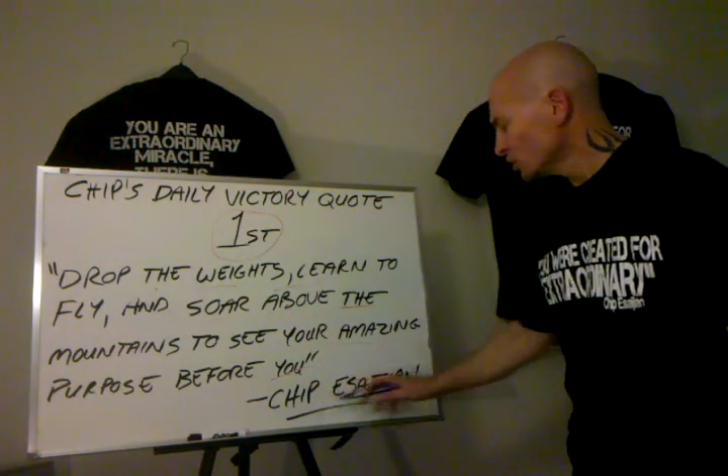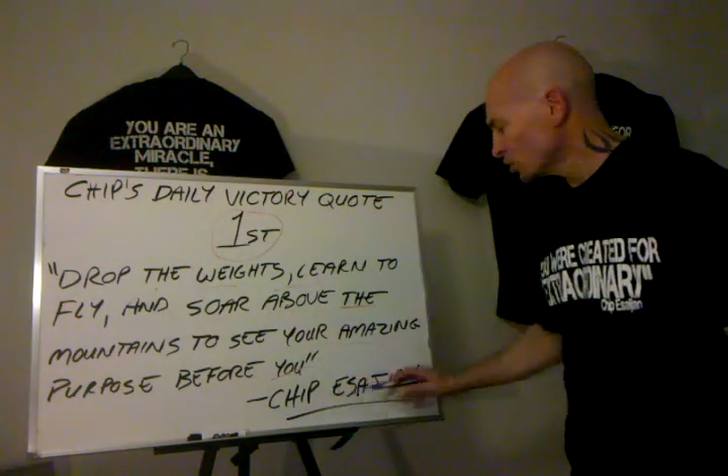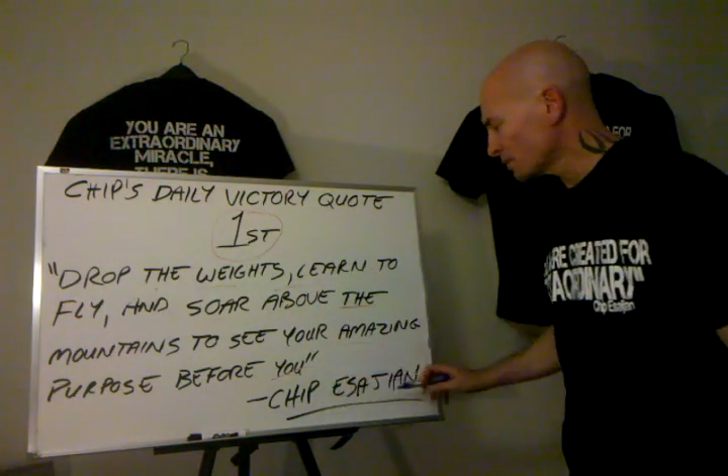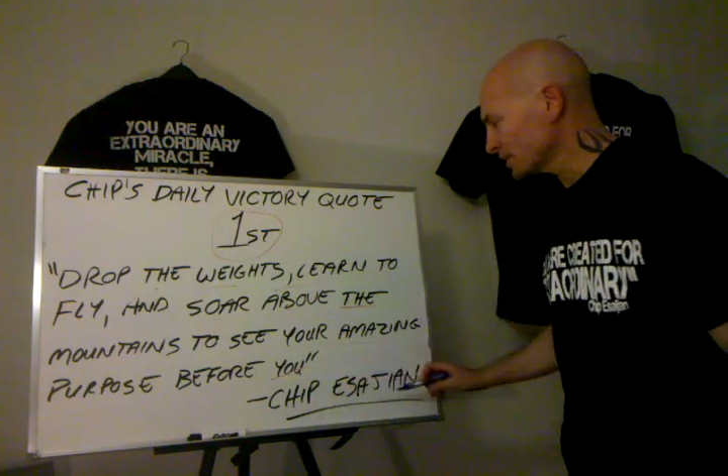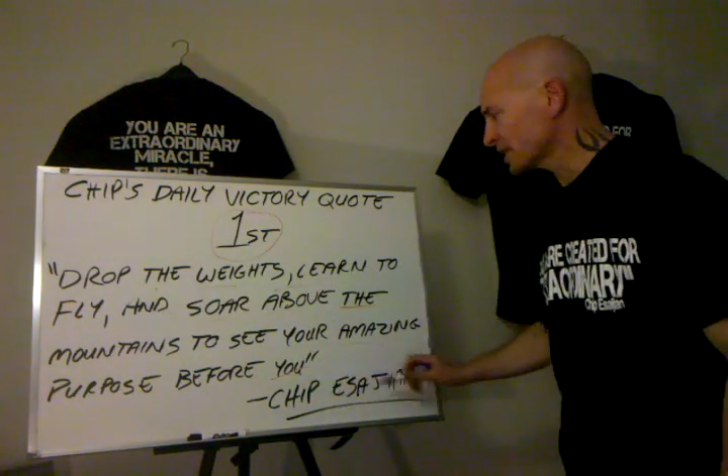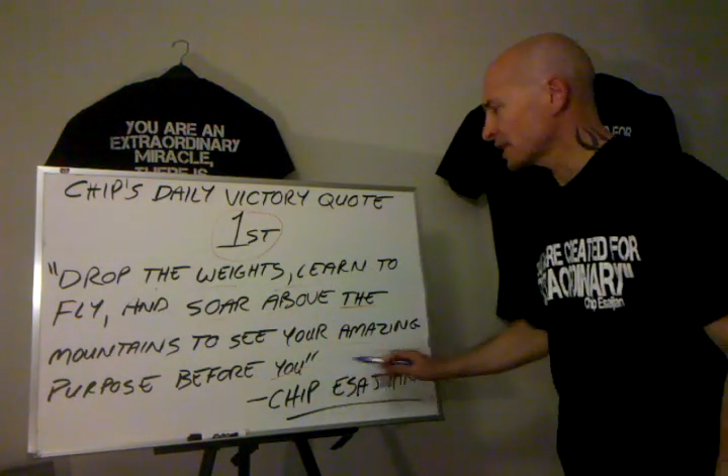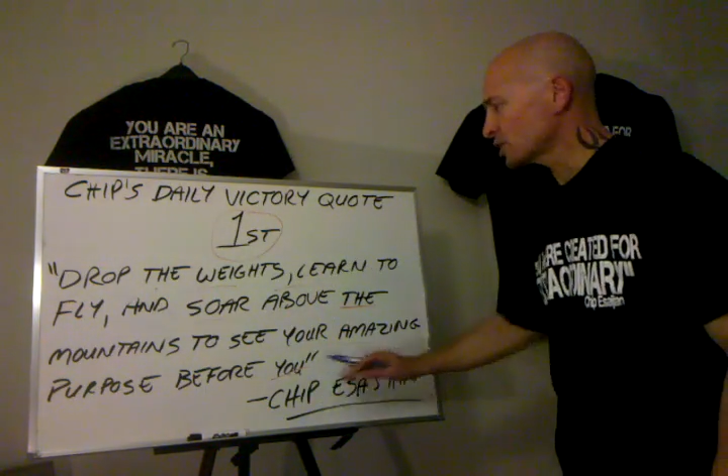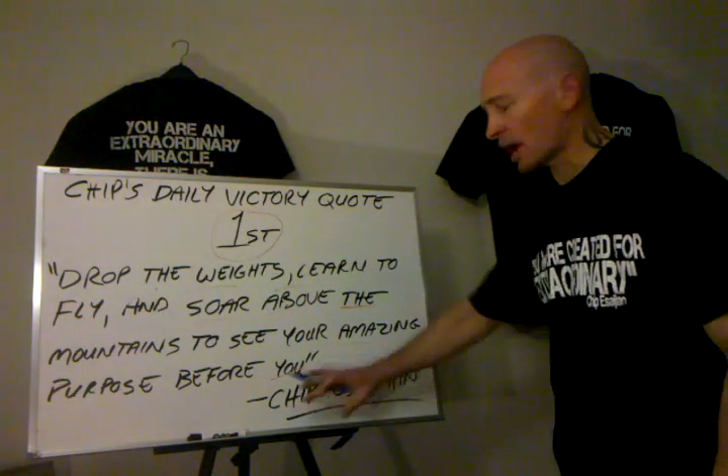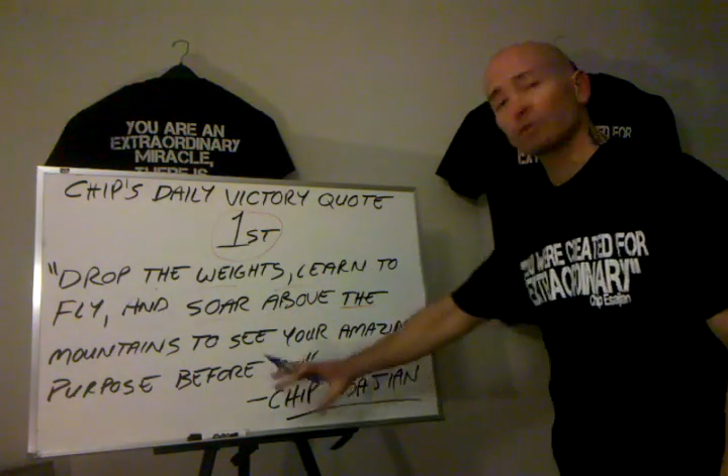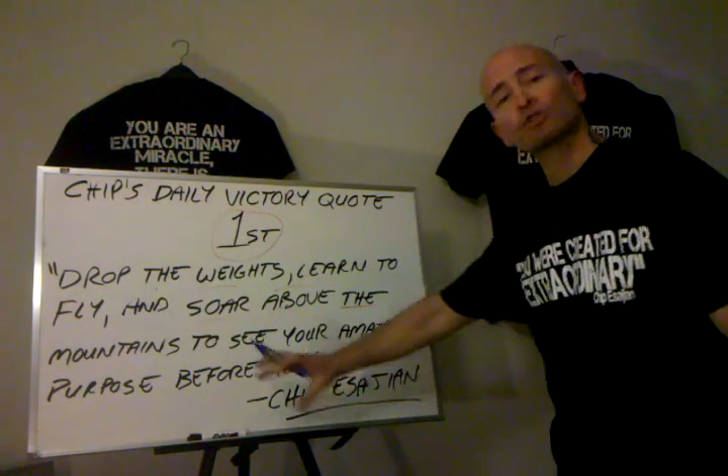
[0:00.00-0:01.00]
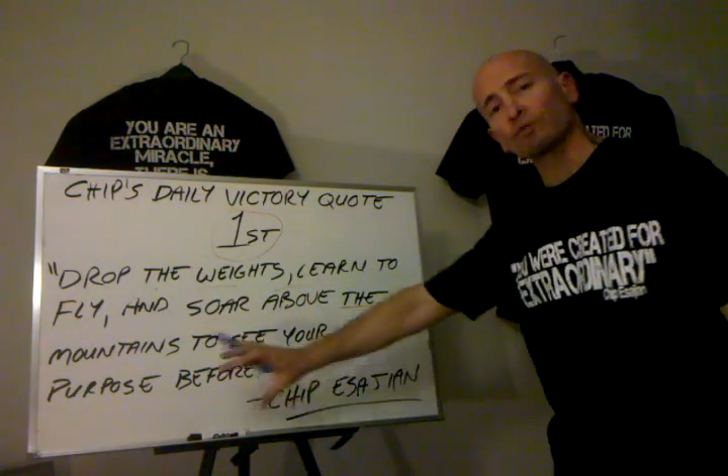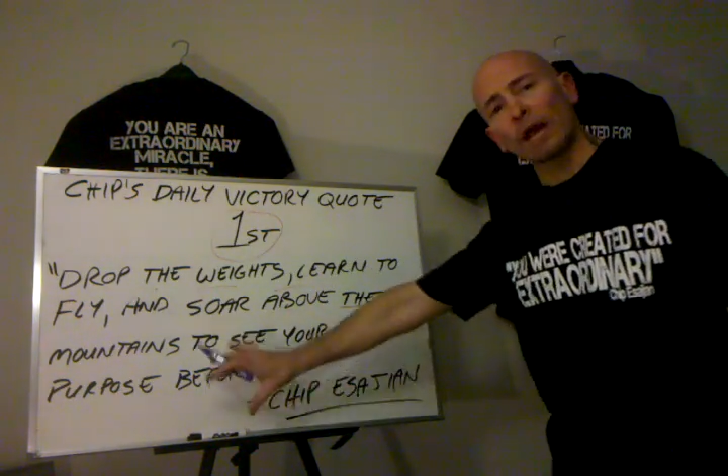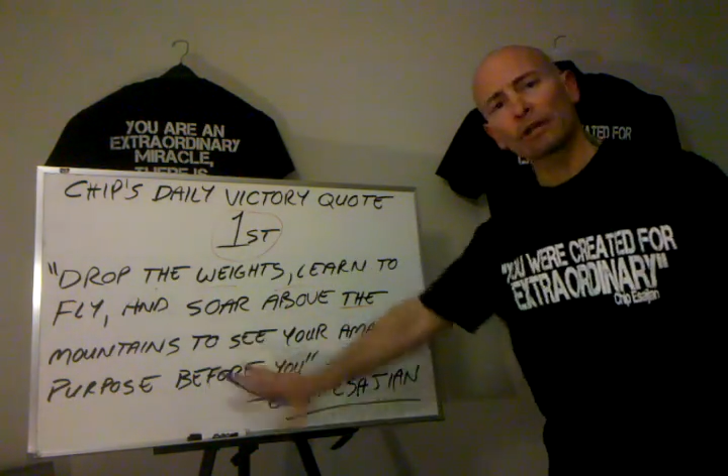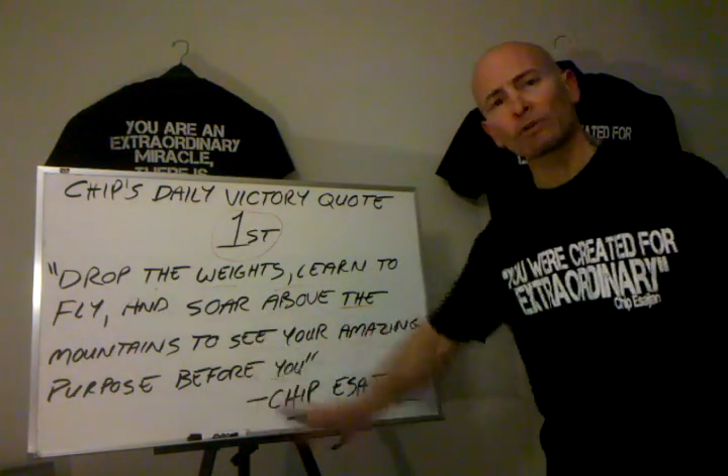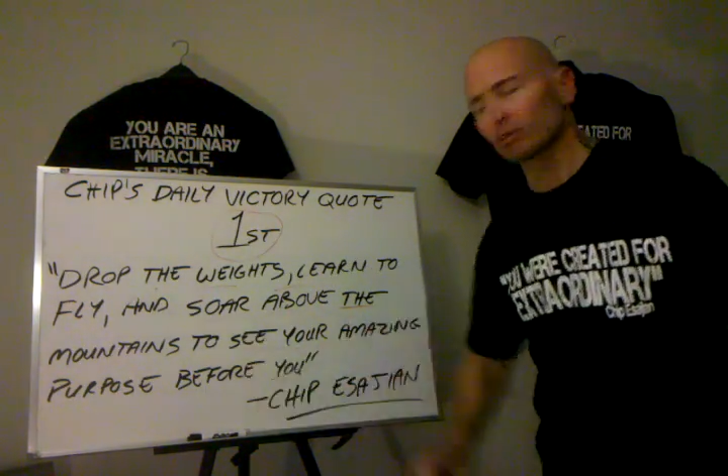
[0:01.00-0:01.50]
Chippy Esajian. I was the
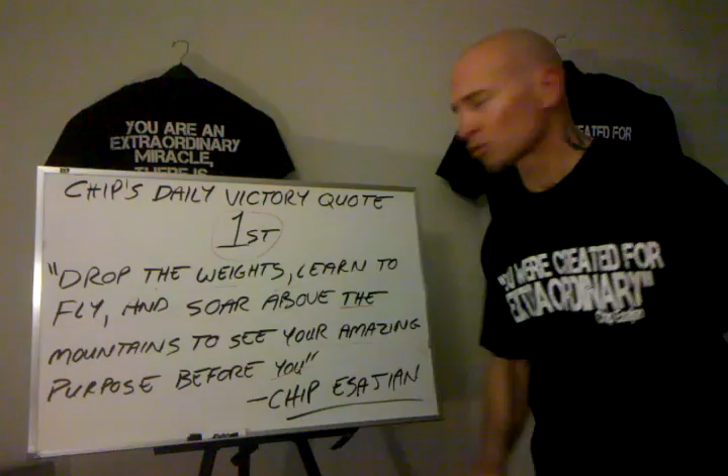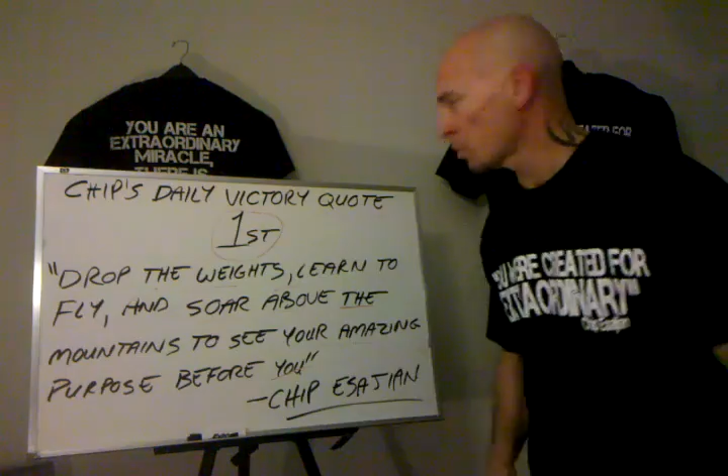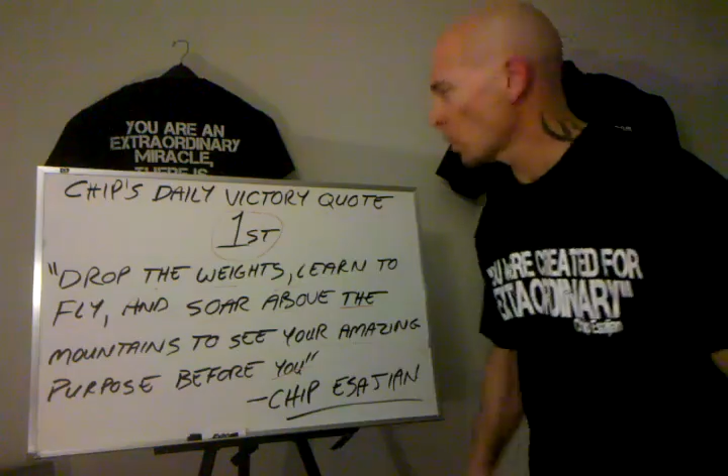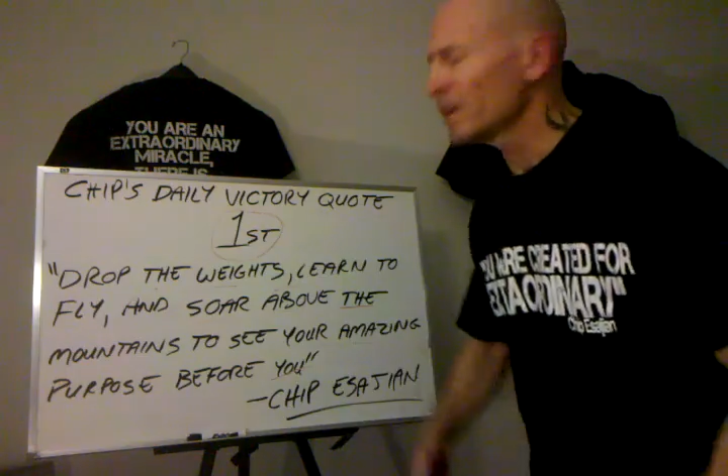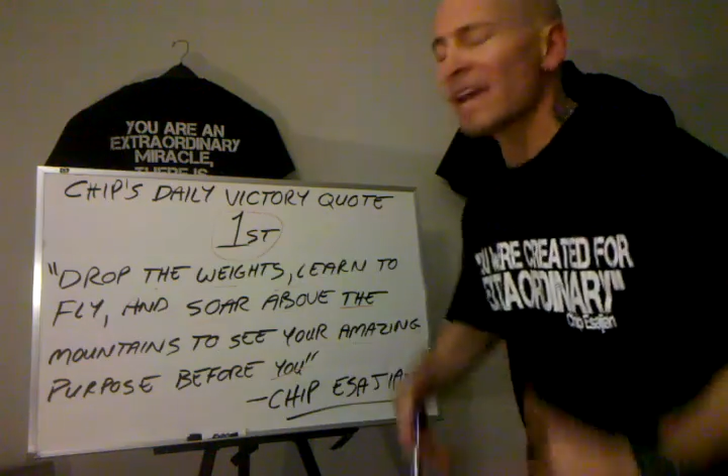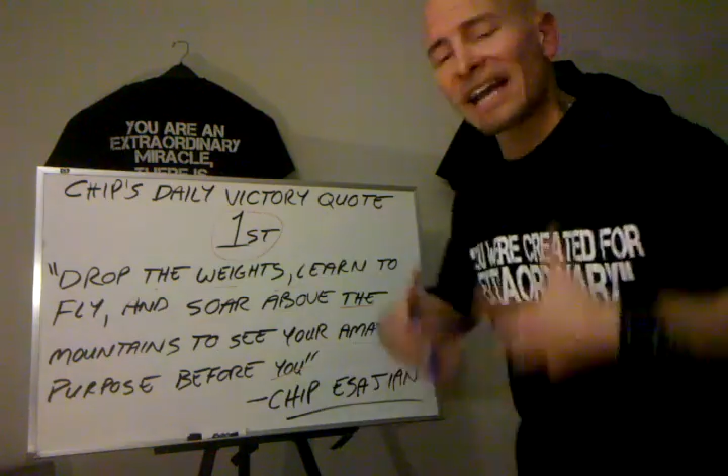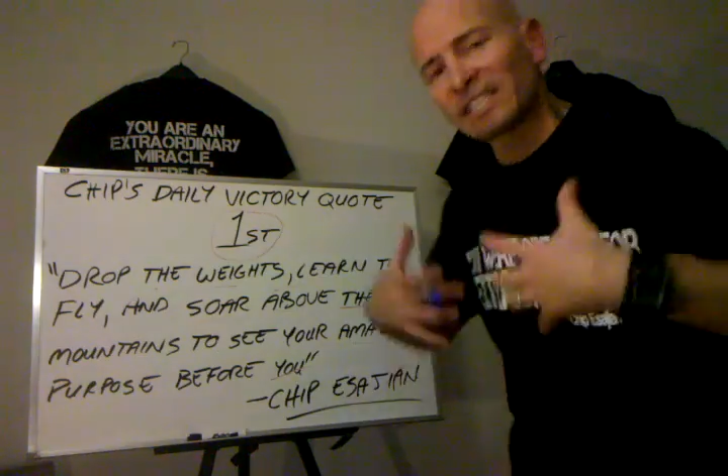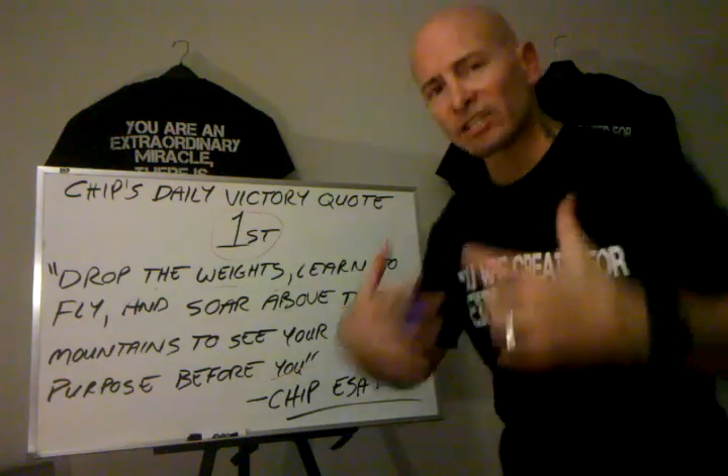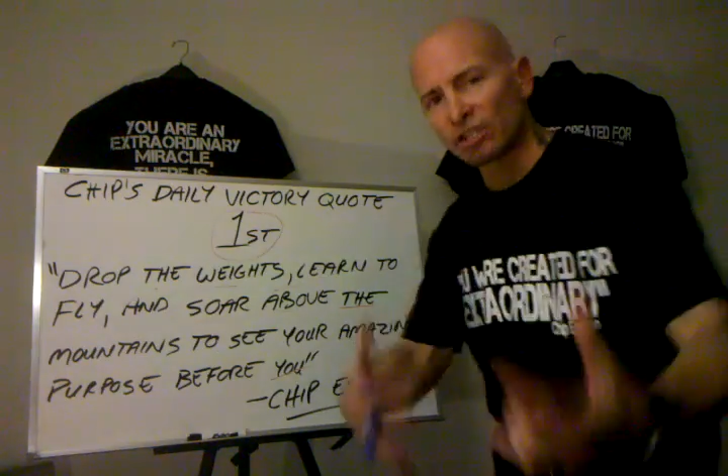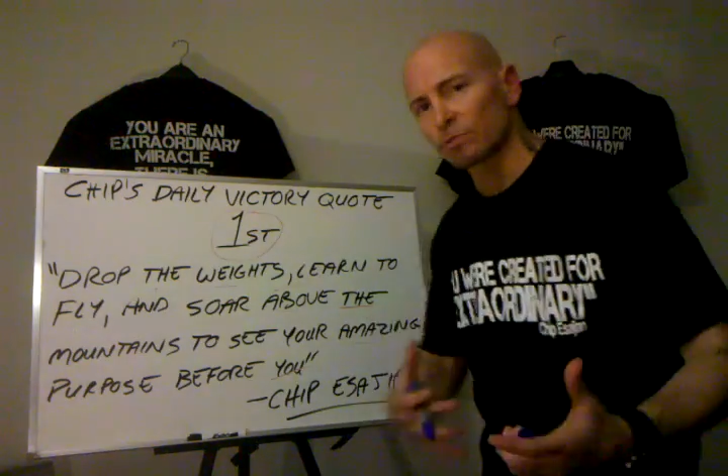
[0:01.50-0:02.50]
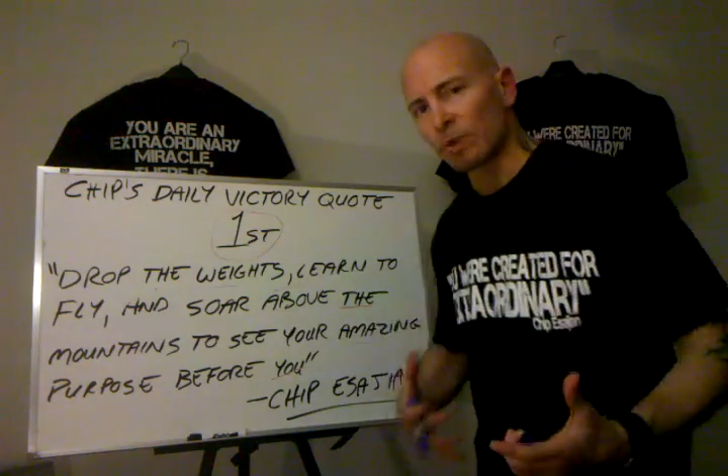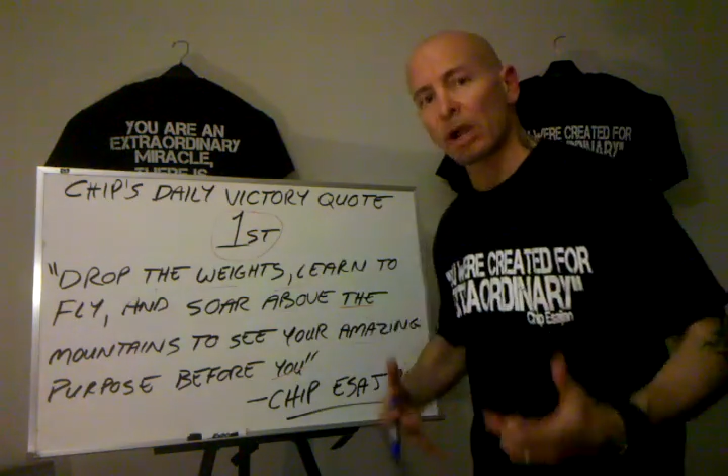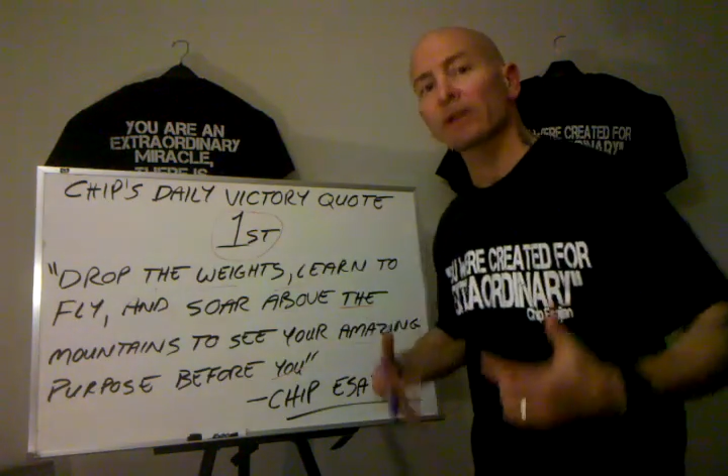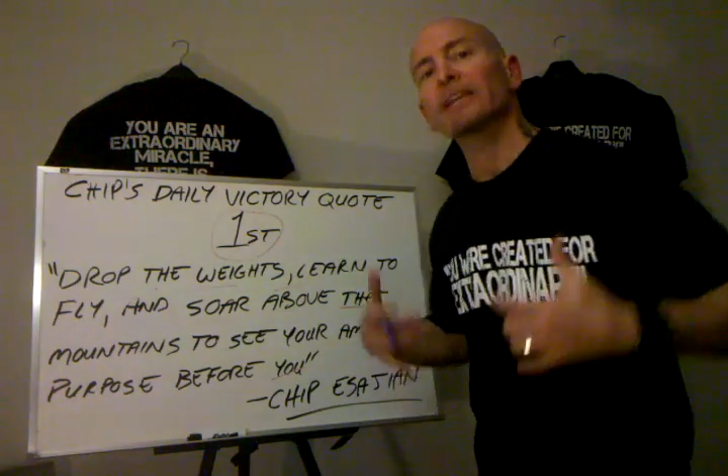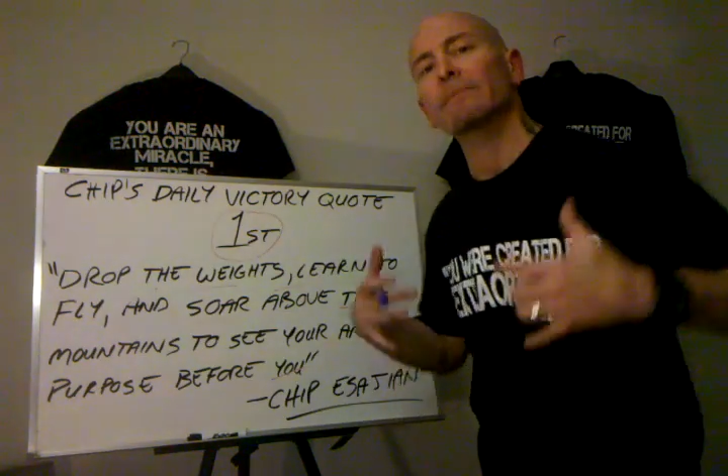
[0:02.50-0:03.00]
writer of this quote as I was inspiring,